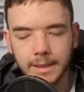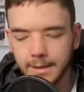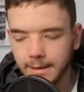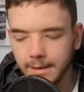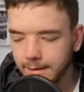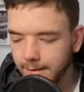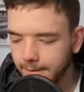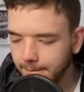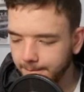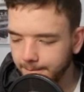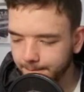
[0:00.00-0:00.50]

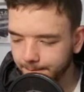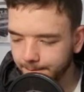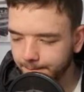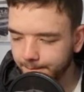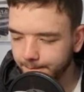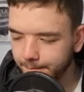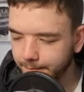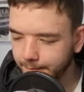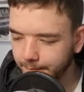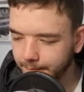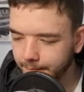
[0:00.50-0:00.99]
yeah,
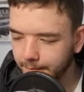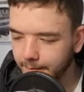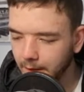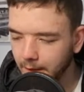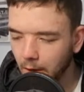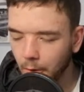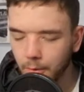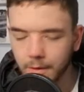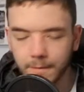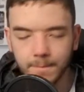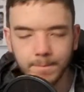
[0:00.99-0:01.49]

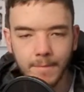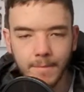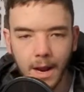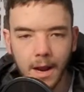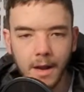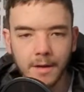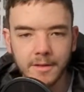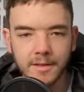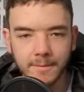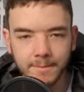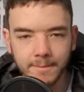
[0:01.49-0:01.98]
I would have
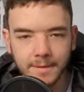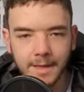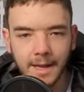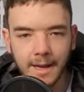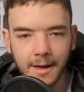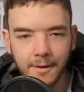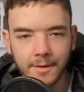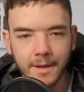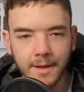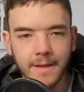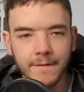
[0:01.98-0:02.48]
marked him
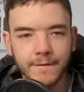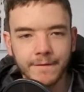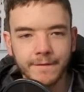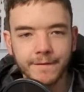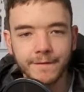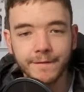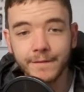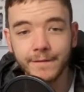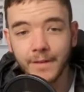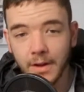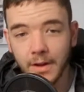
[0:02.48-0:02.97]
down
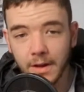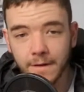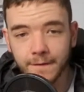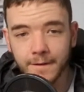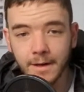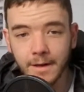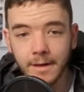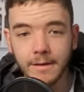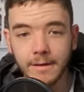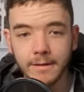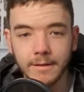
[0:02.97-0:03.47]
even
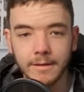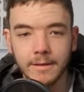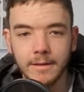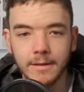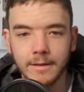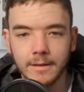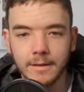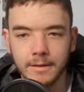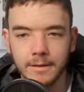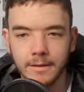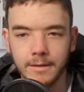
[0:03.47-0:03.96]
further
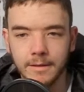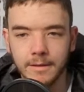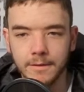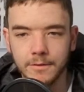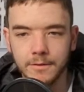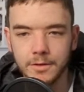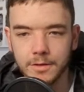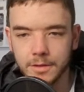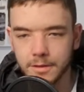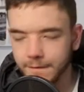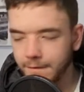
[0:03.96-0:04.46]

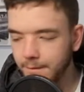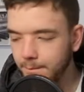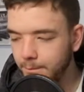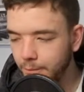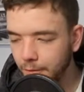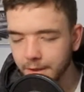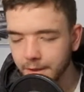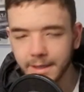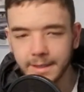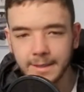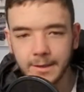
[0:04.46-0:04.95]
just for
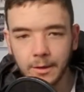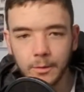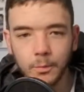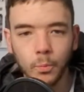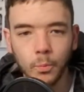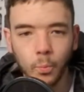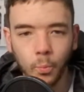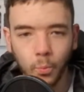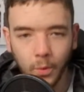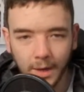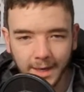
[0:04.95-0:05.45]
bringing
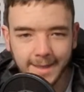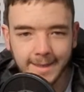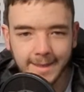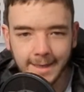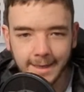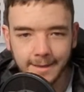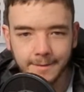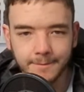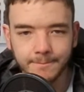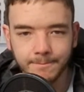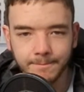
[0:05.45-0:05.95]
on
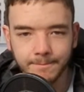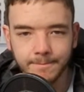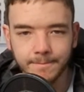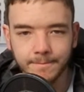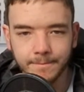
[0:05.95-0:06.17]
Willian.